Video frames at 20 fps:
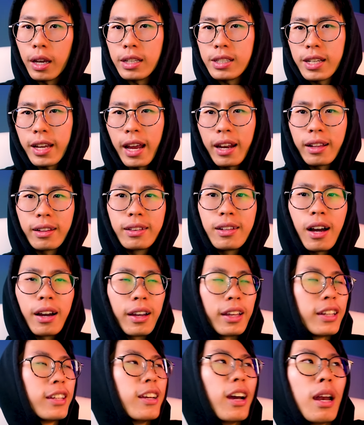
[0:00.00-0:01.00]
Is it getting dark
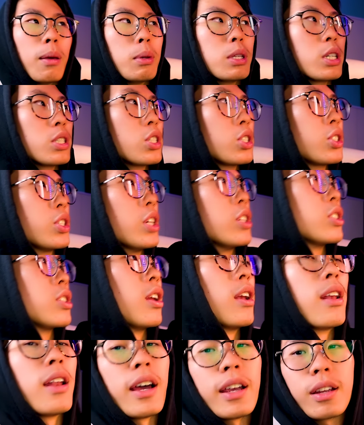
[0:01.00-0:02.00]
in here? Let me just change the
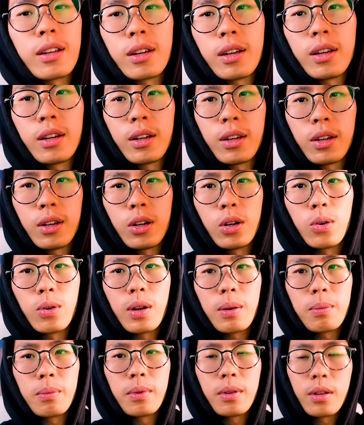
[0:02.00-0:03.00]
light. Hold up.